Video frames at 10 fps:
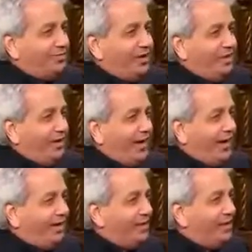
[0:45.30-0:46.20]
you that people
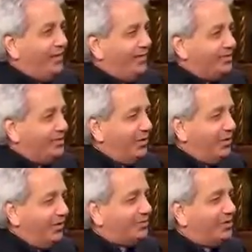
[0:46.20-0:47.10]
like? I mean, is it
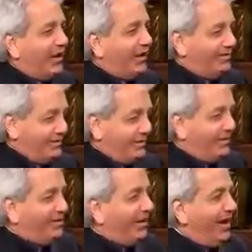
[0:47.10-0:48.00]
your personality,
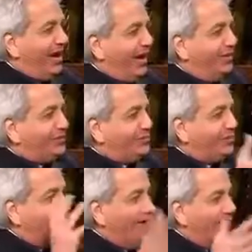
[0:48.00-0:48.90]
your age,
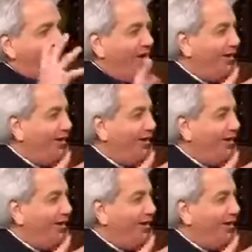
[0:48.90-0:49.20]
the